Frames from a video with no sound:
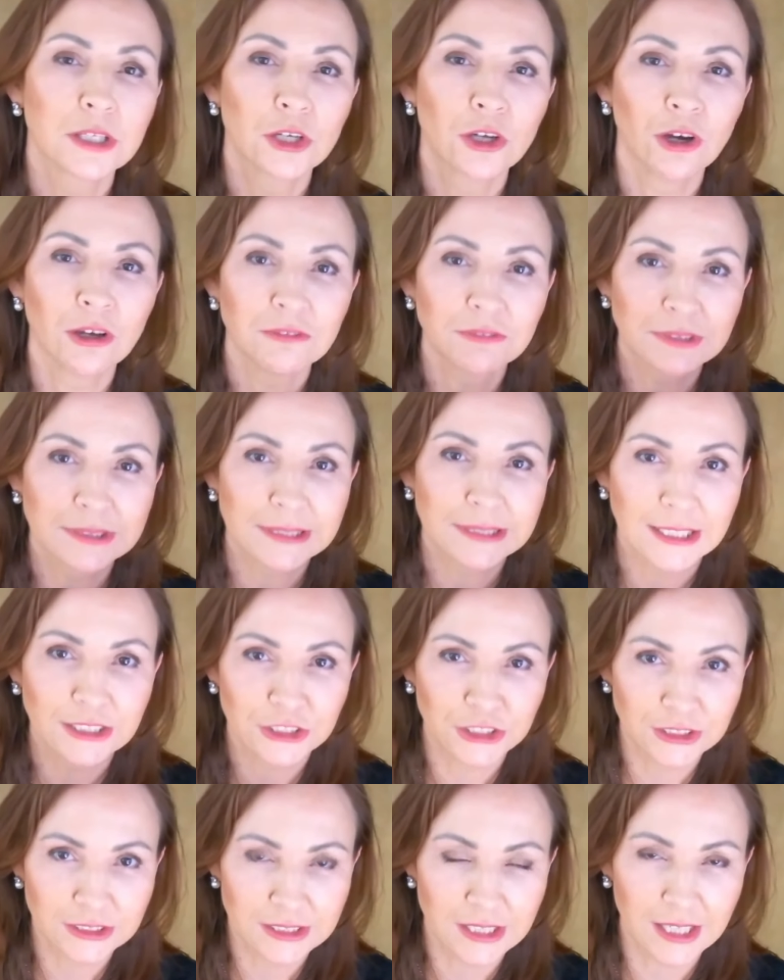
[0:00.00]

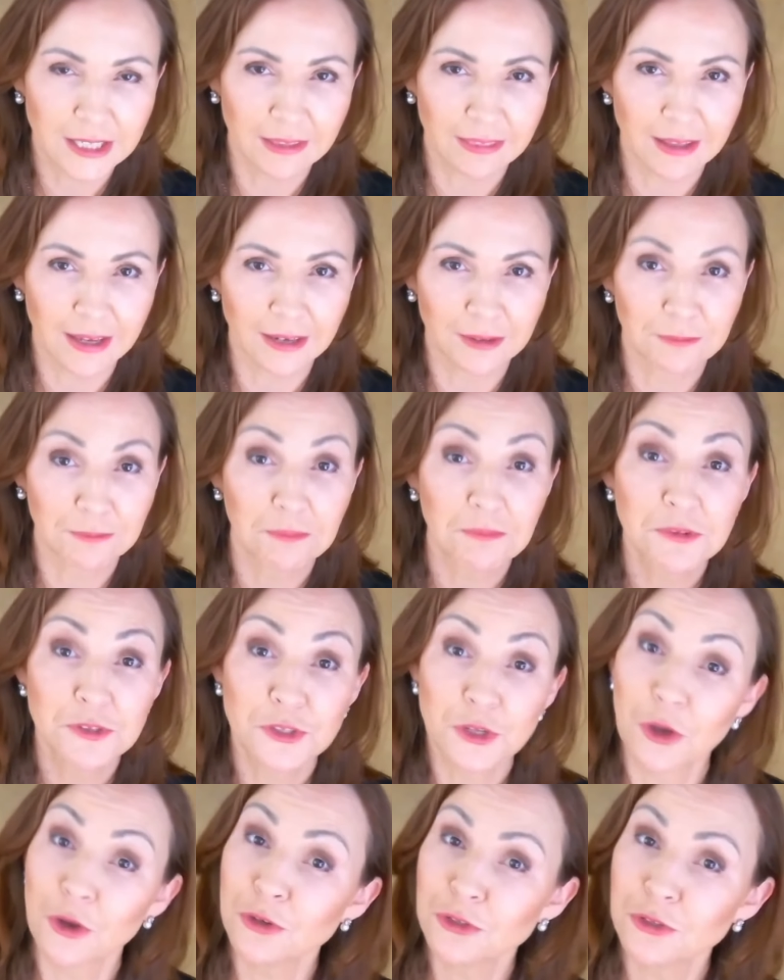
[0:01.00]
Conversations like that.
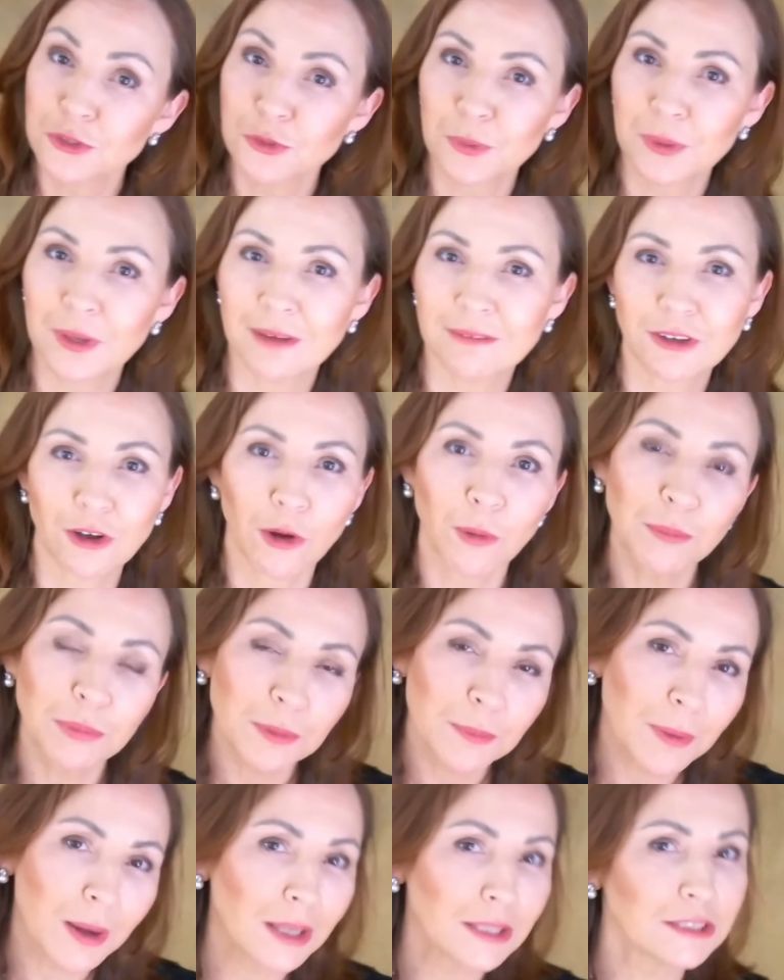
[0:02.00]
So do we have a
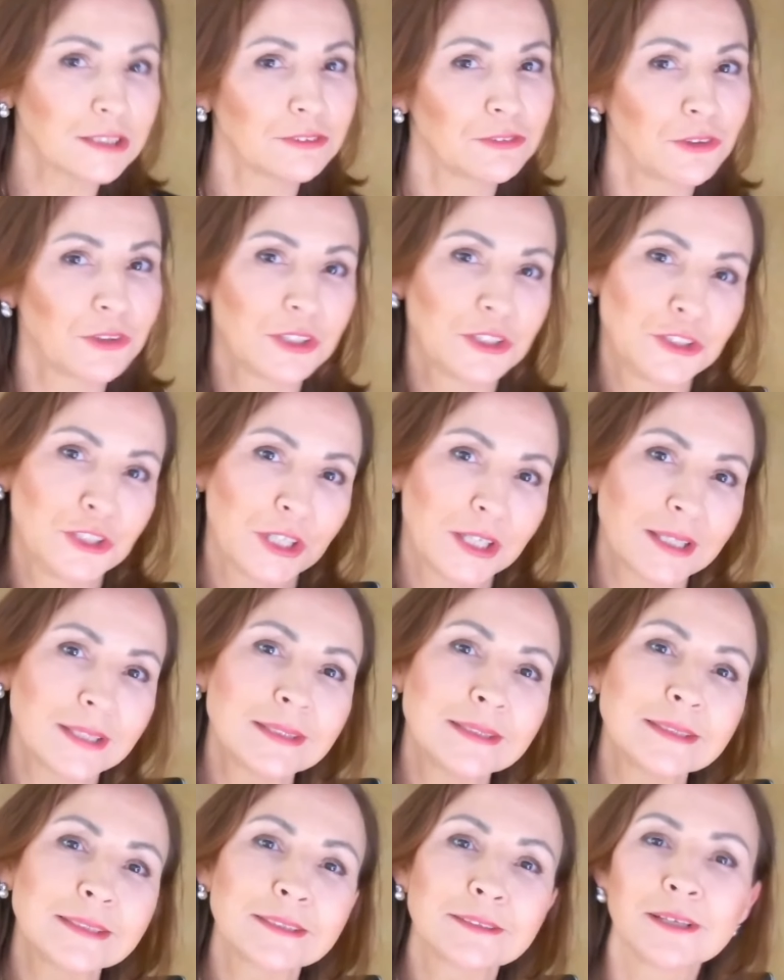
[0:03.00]
compromise for the
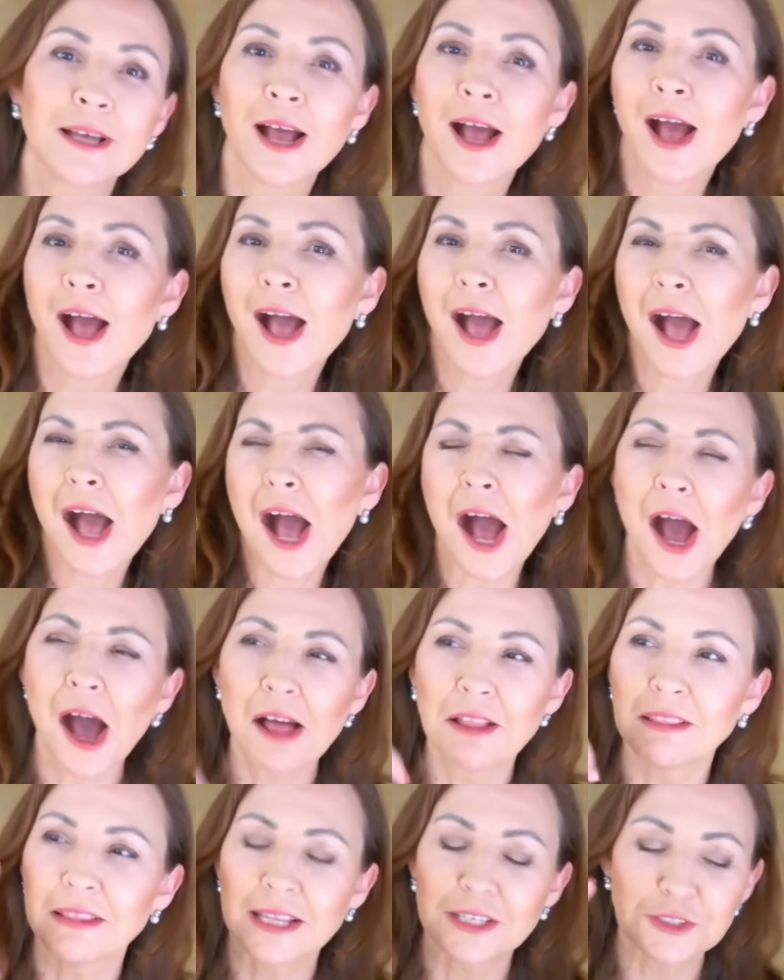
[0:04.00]
chickens?
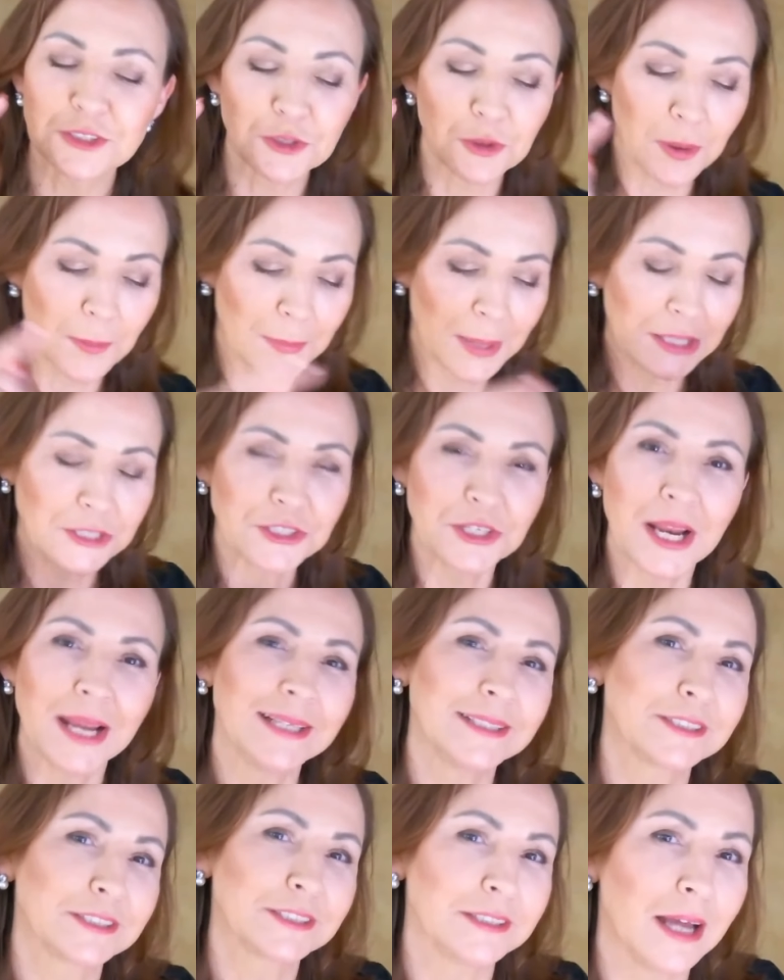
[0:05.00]
I'll let your
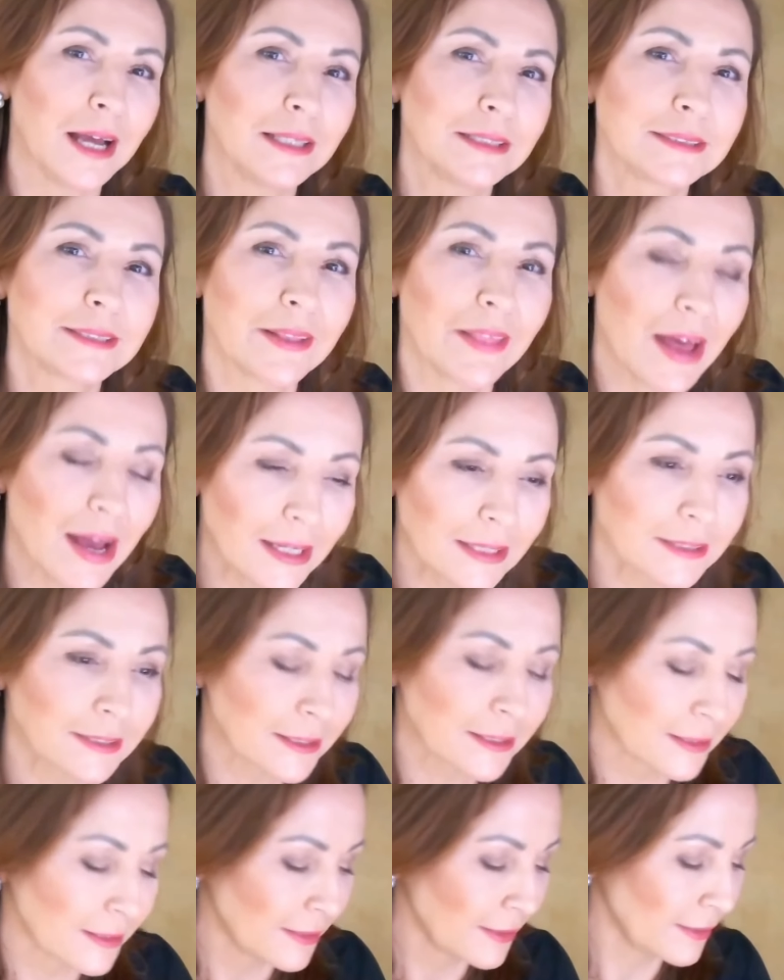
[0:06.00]
imagination answer
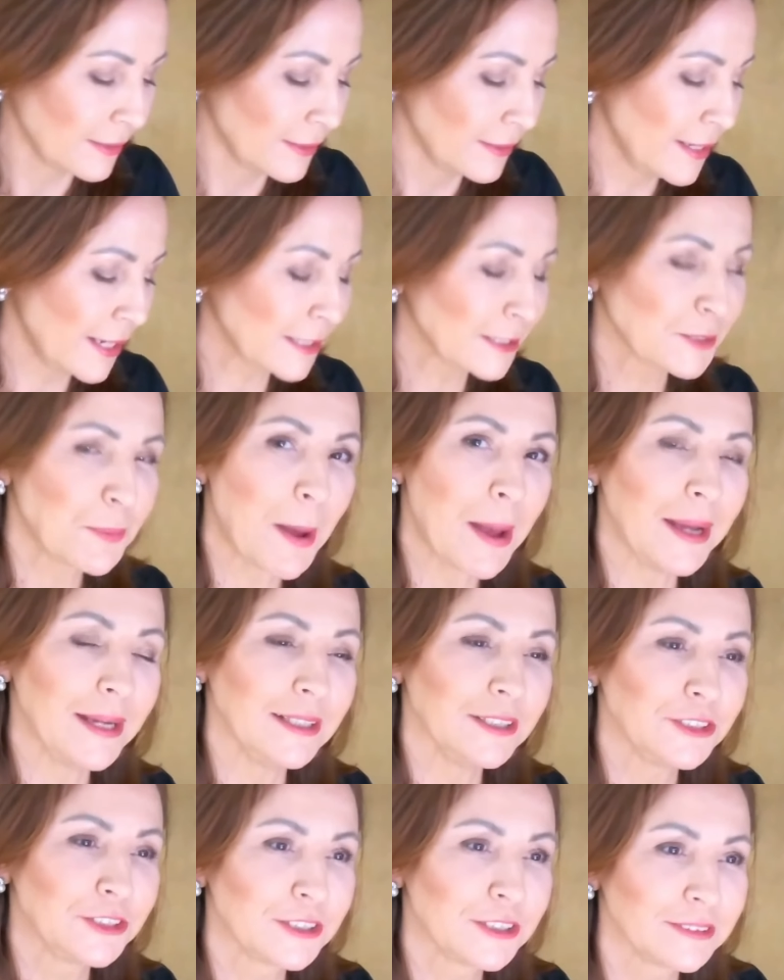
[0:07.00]
that. Next
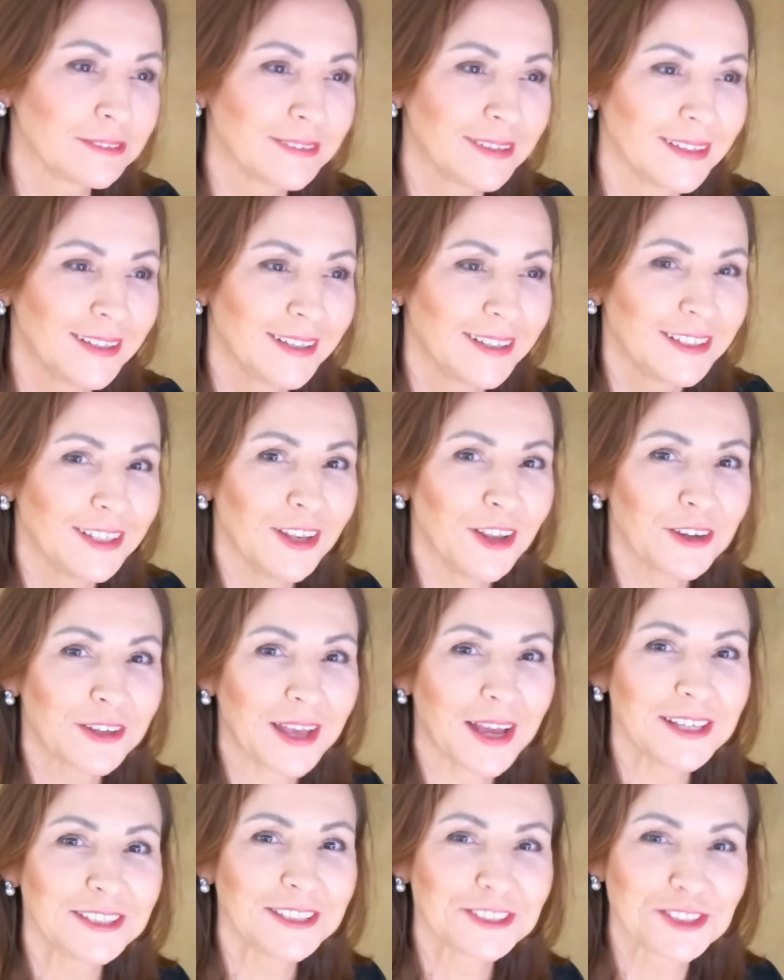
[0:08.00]
page.
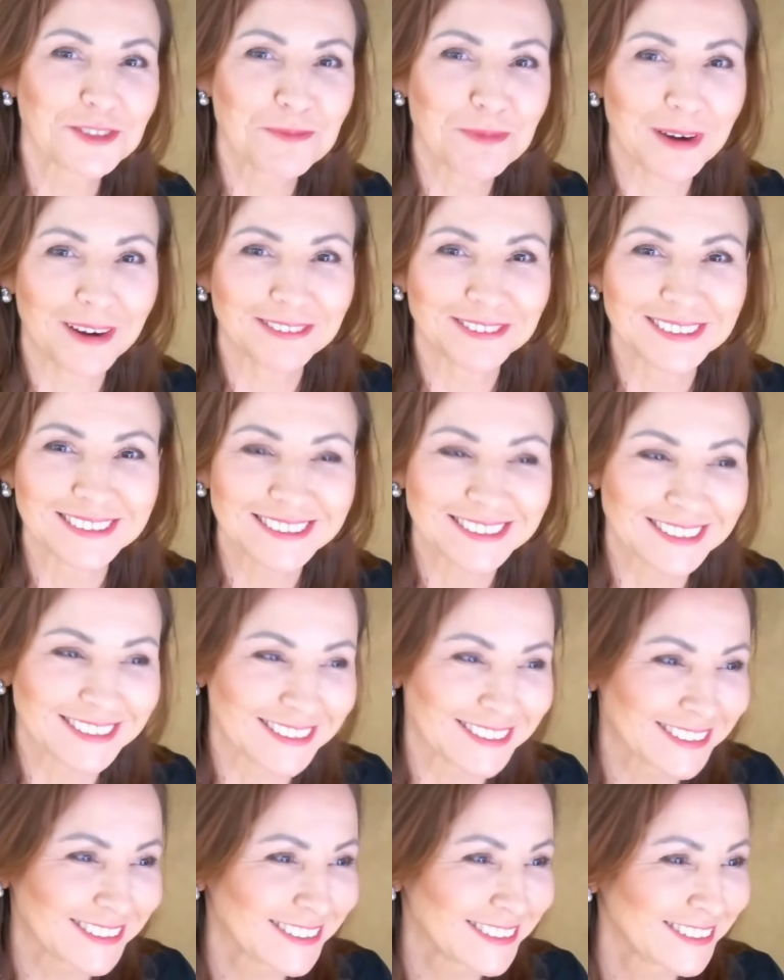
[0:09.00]
Location
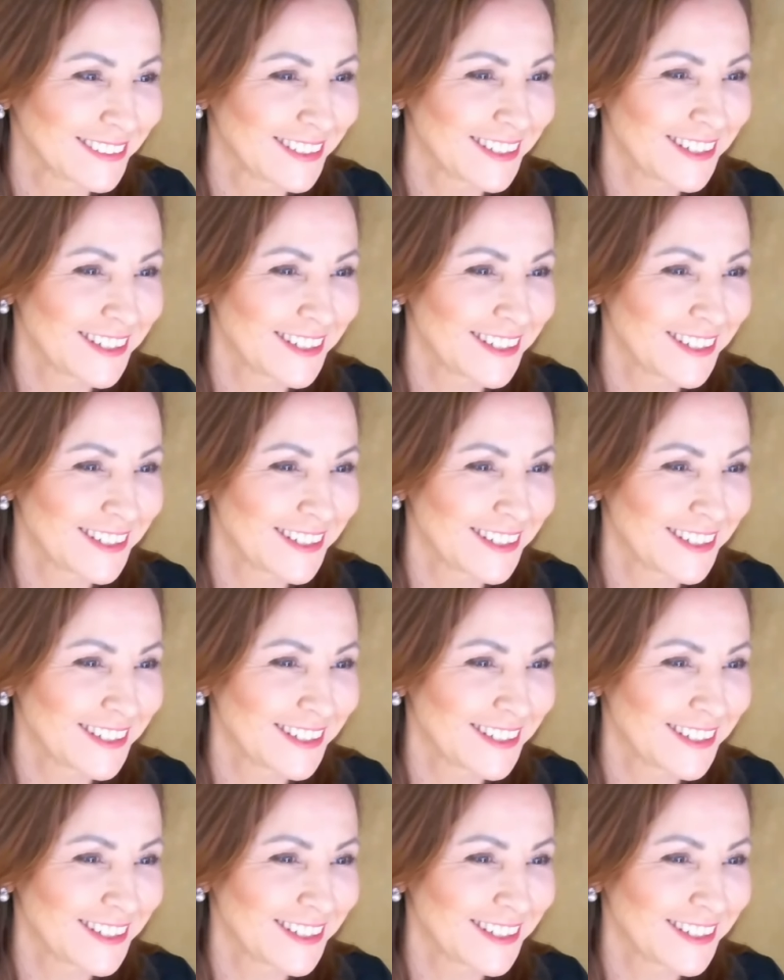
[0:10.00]
preferences.